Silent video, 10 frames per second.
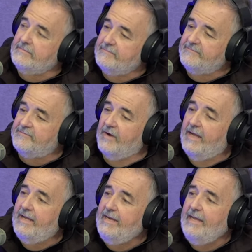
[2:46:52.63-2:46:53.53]

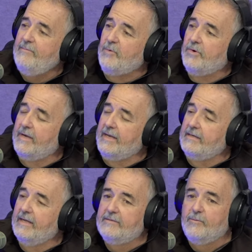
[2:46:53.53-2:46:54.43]
Friday morning.
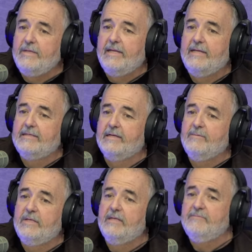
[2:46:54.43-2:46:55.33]
Got the weekend
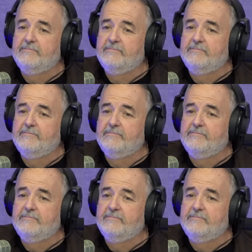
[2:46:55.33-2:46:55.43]
coming up.